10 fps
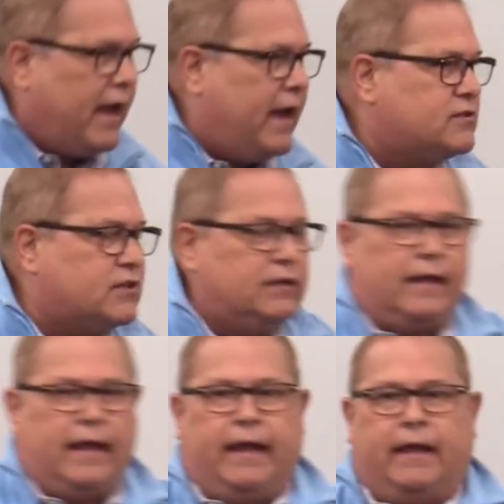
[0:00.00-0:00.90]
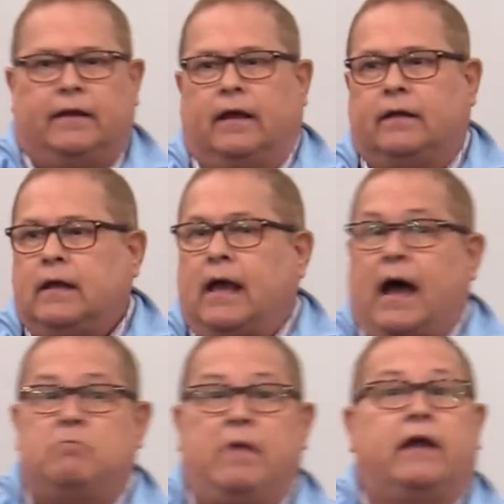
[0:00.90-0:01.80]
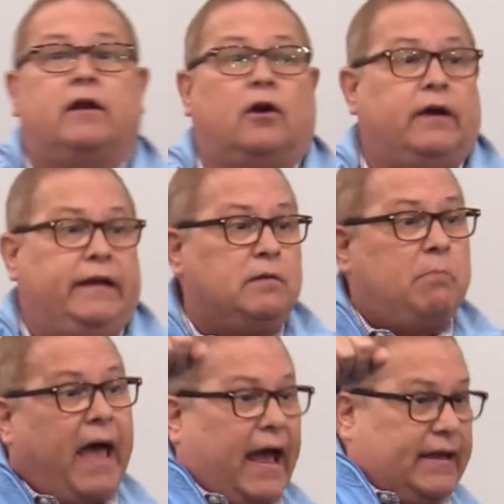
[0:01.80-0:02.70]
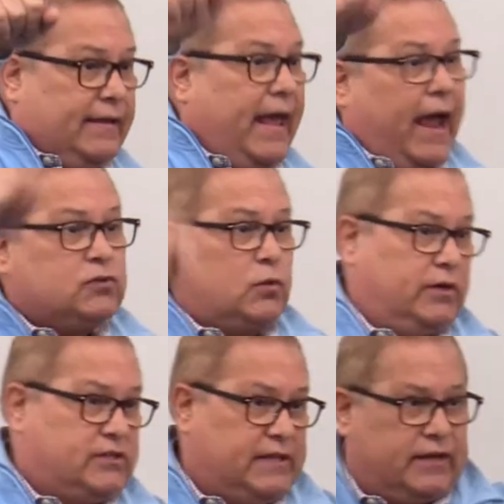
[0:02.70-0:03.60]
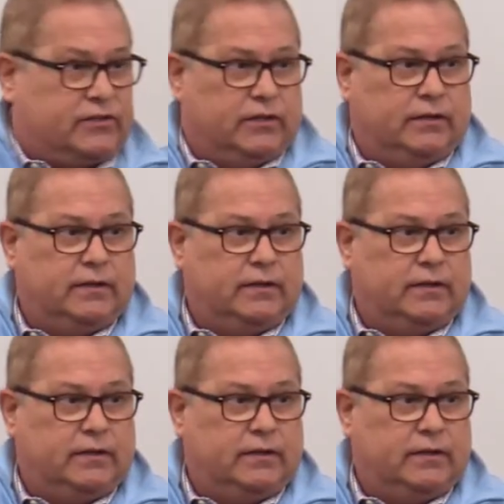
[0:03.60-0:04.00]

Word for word: basket and uh, I met her in the back, in the houseware section.